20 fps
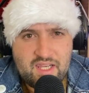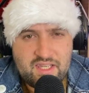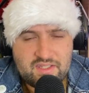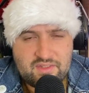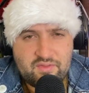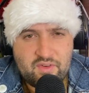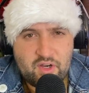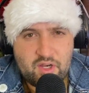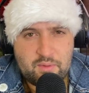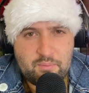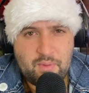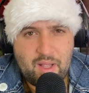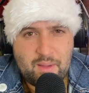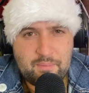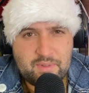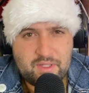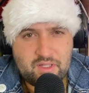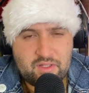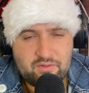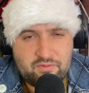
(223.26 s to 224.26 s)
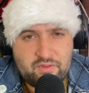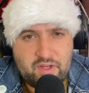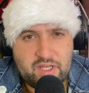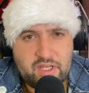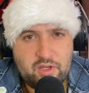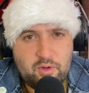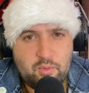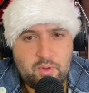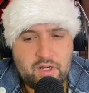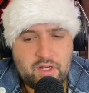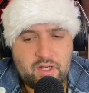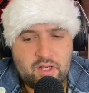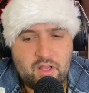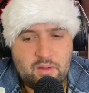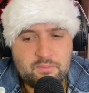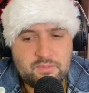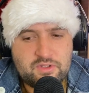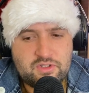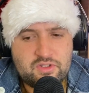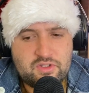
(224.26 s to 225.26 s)
He's a very popular figure when it
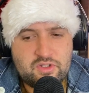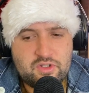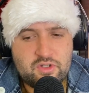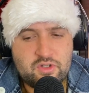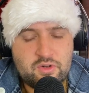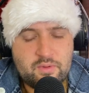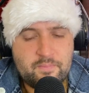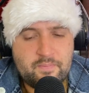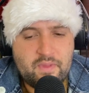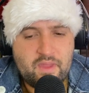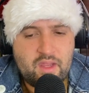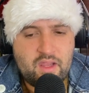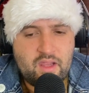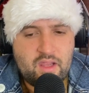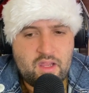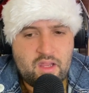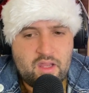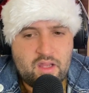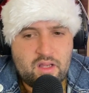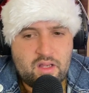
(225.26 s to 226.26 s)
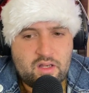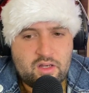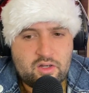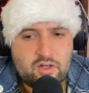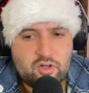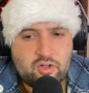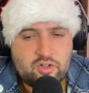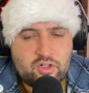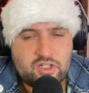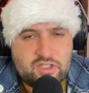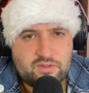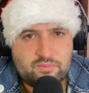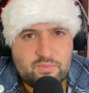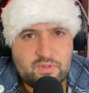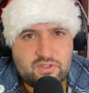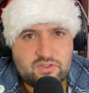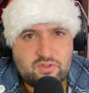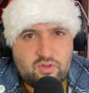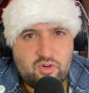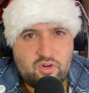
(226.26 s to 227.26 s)
comes to
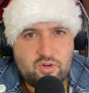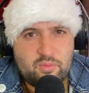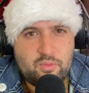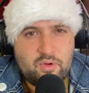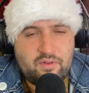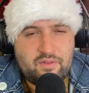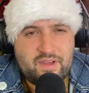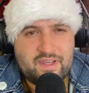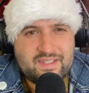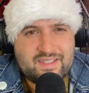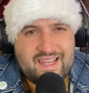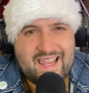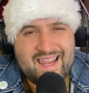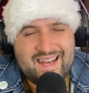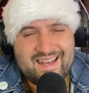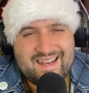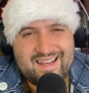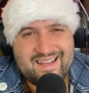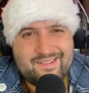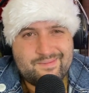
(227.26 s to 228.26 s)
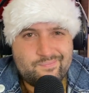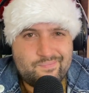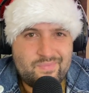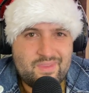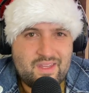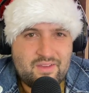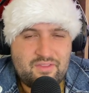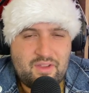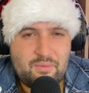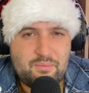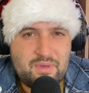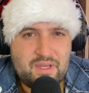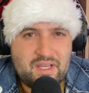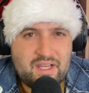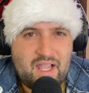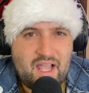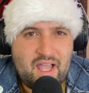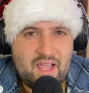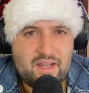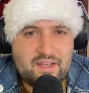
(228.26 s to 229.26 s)
Christmas horror movies, and if I'm being
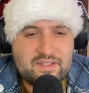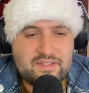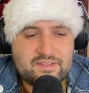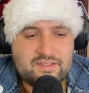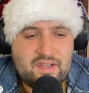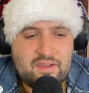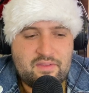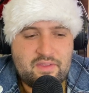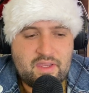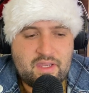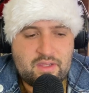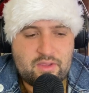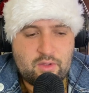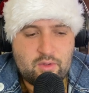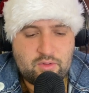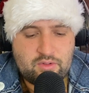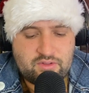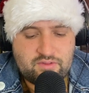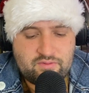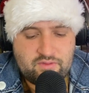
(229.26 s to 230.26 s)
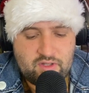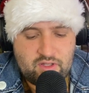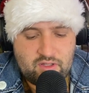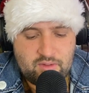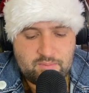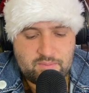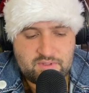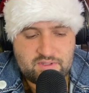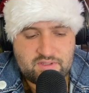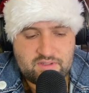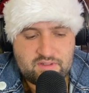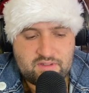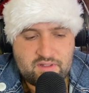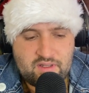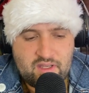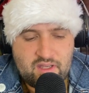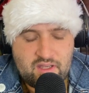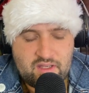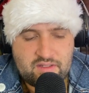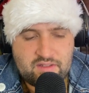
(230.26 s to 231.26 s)
honest, I think those films
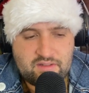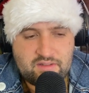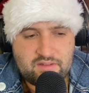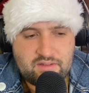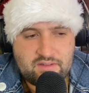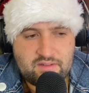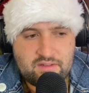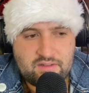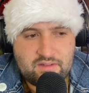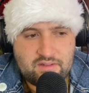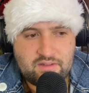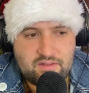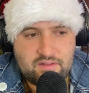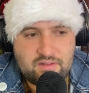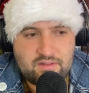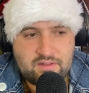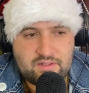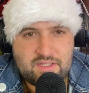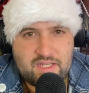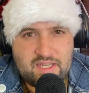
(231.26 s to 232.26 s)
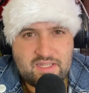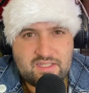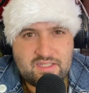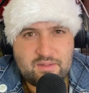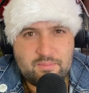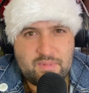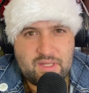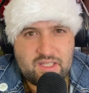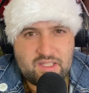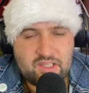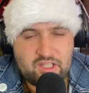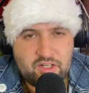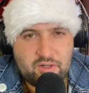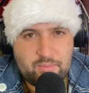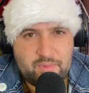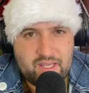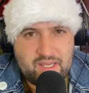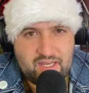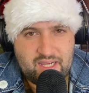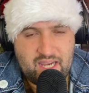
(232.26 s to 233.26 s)
tend to be a little
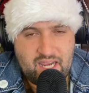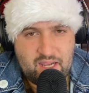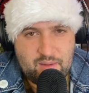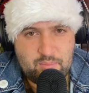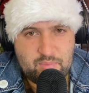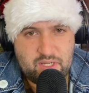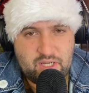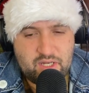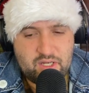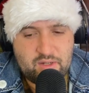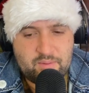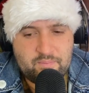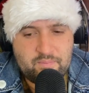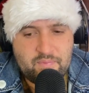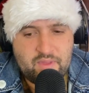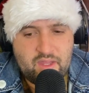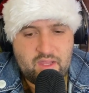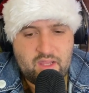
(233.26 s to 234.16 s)
bit campier.